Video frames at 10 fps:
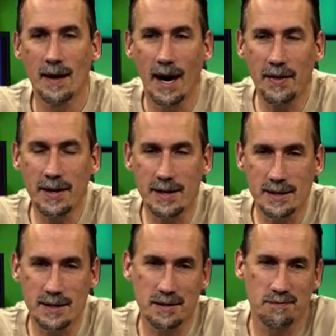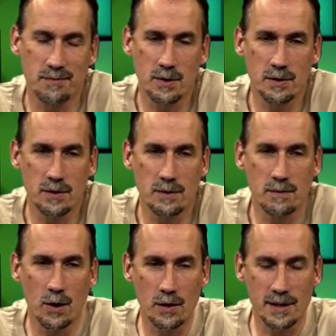I think is
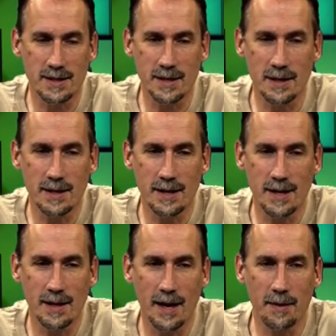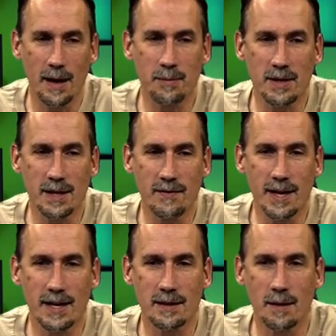totally silly. I, I, I believe
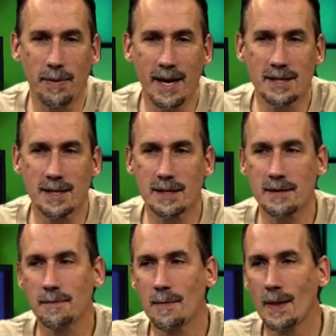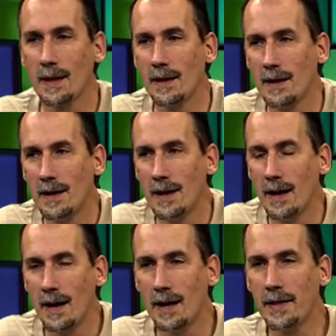that the basis
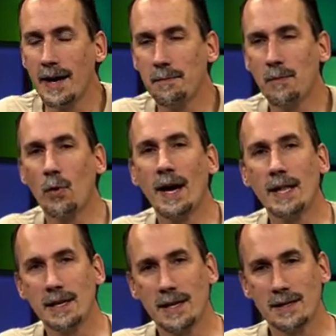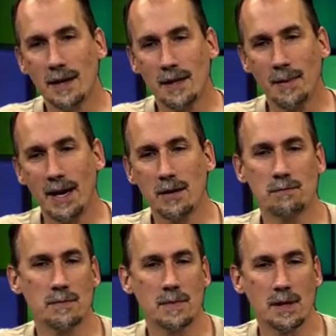that morality is all about
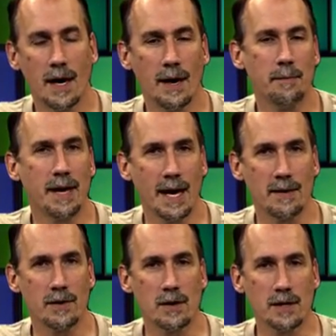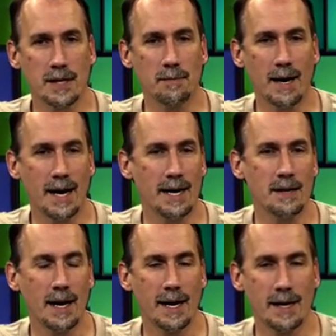uh, behavior, good and bad,
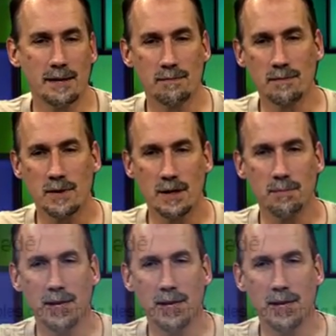and good